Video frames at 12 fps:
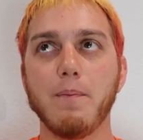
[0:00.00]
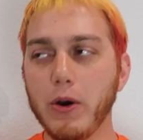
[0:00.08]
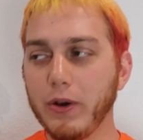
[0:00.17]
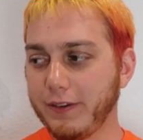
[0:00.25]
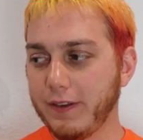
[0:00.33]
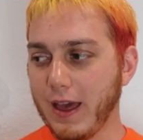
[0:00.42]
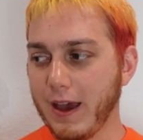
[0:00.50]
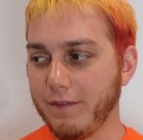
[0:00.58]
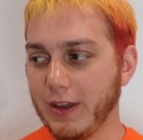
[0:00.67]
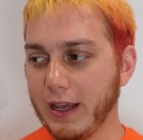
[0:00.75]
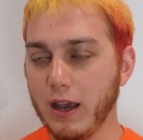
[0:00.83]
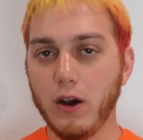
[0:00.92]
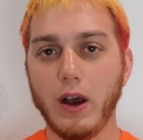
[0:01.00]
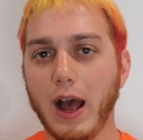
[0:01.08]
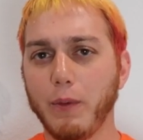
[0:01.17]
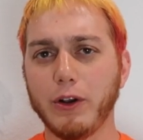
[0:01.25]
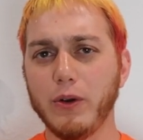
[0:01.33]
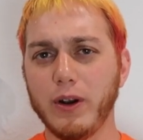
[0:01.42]
Bonus in that video,
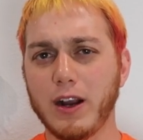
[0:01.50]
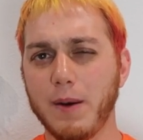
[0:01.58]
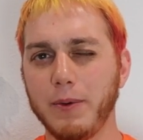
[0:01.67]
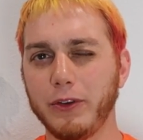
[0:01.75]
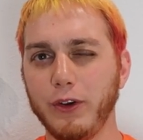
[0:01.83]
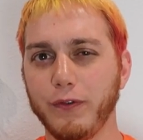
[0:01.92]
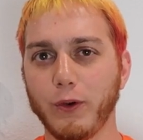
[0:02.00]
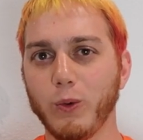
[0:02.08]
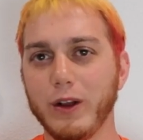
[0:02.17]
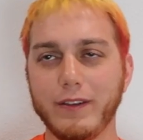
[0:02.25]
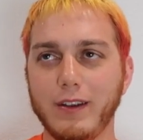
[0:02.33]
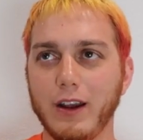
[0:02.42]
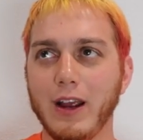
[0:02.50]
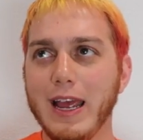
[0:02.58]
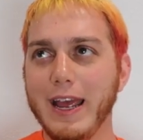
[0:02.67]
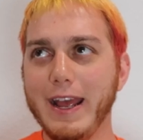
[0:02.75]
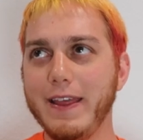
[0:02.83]
we're doing a couple two-for-ones here.